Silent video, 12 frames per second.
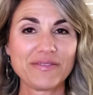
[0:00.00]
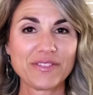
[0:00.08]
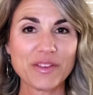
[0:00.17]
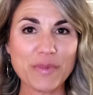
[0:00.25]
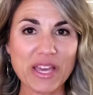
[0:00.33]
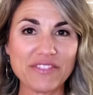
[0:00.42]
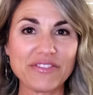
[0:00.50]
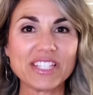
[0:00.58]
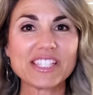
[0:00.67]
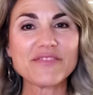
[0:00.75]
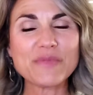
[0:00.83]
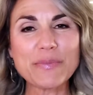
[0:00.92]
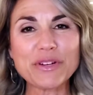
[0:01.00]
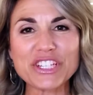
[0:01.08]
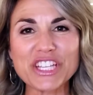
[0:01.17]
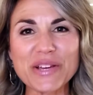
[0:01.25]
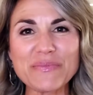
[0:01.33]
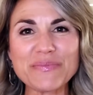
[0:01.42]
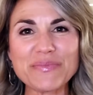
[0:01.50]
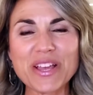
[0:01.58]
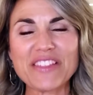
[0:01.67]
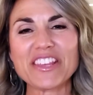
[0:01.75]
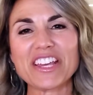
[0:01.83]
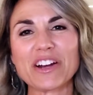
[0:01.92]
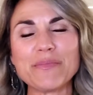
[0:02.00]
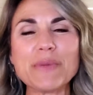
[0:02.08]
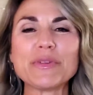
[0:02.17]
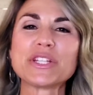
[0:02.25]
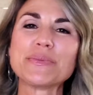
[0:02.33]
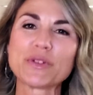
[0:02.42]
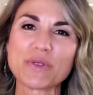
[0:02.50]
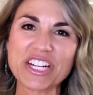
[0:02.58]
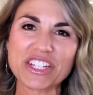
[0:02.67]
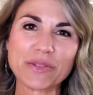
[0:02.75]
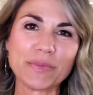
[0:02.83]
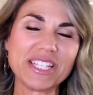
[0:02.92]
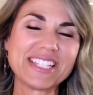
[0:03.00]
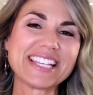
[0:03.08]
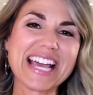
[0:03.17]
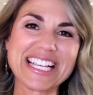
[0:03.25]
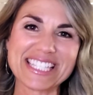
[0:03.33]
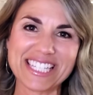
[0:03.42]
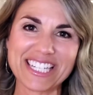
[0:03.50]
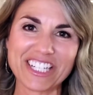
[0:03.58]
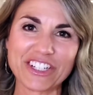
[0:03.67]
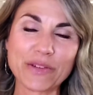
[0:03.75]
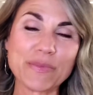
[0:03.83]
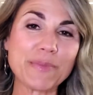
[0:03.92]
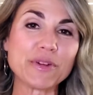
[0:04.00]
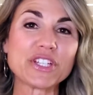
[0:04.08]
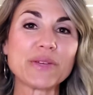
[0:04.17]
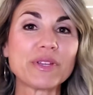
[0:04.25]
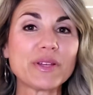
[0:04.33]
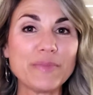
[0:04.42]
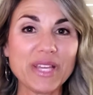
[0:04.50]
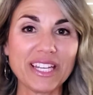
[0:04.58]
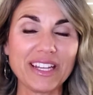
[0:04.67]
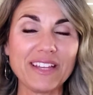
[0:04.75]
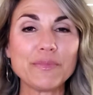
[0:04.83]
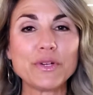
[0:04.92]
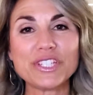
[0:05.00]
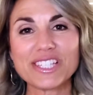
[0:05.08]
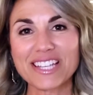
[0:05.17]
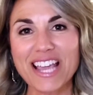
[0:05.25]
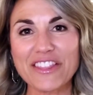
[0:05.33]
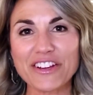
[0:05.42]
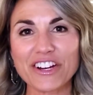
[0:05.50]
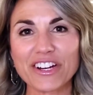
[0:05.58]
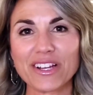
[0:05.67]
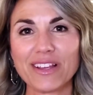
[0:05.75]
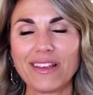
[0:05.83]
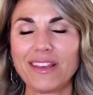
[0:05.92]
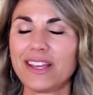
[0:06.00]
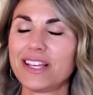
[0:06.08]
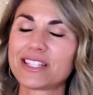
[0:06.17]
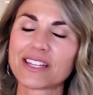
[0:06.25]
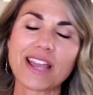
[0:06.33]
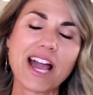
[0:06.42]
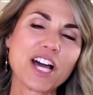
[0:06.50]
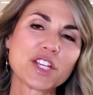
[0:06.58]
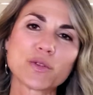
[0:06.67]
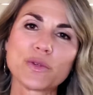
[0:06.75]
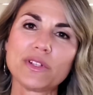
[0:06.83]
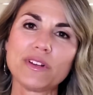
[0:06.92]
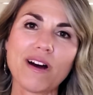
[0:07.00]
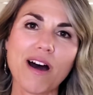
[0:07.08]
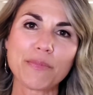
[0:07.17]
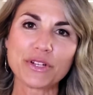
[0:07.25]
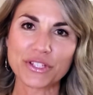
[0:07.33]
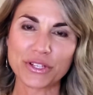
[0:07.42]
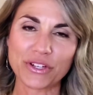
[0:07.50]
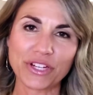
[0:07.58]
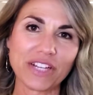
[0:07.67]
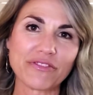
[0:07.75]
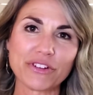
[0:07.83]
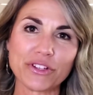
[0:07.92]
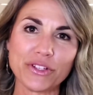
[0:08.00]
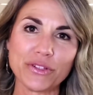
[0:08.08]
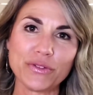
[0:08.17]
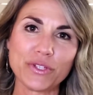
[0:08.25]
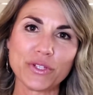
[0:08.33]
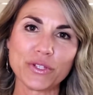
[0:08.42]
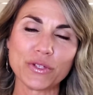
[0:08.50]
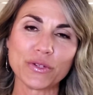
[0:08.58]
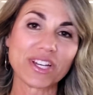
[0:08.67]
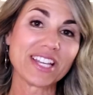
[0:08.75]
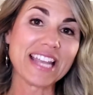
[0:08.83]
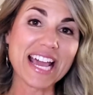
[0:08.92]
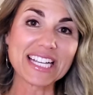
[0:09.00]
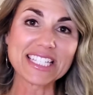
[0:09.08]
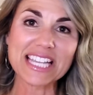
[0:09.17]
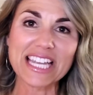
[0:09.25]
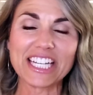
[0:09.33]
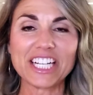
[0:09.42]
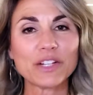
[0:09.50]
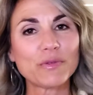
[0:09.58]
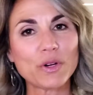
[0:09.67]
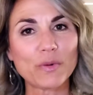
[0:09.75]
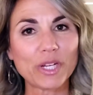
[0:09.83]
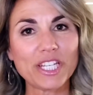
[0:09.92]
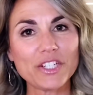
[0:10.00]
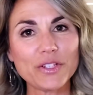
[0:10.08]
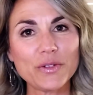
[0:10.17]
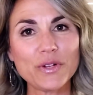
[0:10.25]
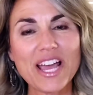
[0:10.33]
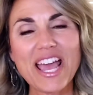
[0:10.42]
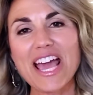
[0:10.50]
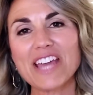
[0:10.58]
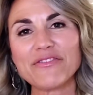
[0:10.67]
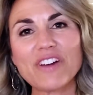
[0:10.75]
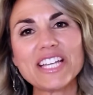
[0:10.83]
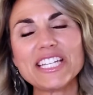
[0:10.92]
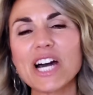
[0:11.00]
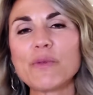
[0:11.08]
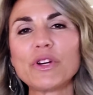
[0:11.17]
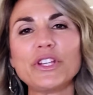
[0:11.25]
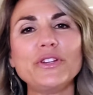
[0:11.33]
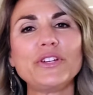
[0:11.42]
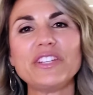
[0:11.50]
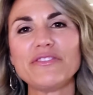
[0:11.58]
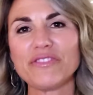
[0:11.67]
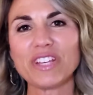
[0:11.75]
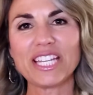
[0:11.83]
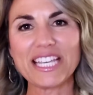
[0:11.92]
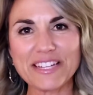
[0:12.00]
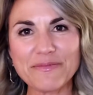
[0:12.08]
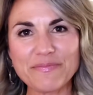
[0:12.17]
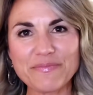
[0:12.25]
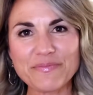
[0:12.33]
the Benefits of Membership that our membership director, Melissa Eston, and her membership committee put together. It's a casual opportunity for you to connect and hear what we do and find out where you can fit in.